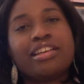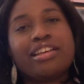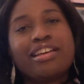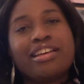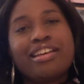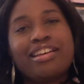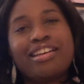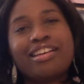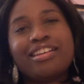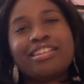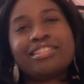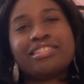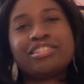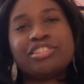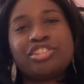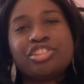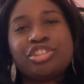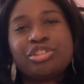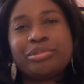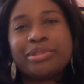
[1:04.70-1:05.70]
uh,
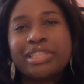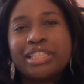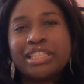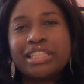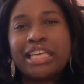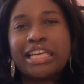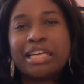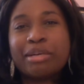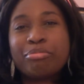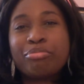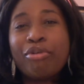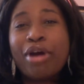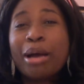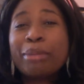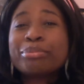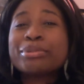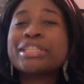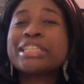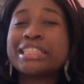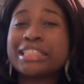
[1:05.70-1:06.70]
doing like a
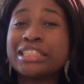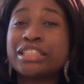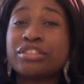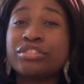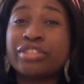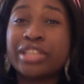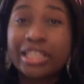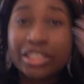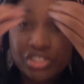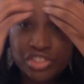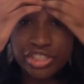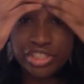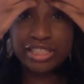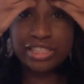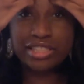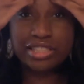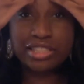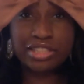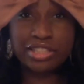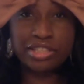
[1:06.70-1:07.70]
proper
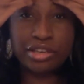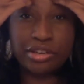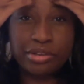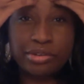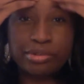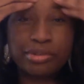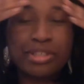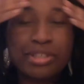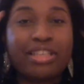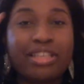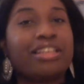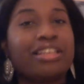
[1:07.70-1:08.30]
introduction. So,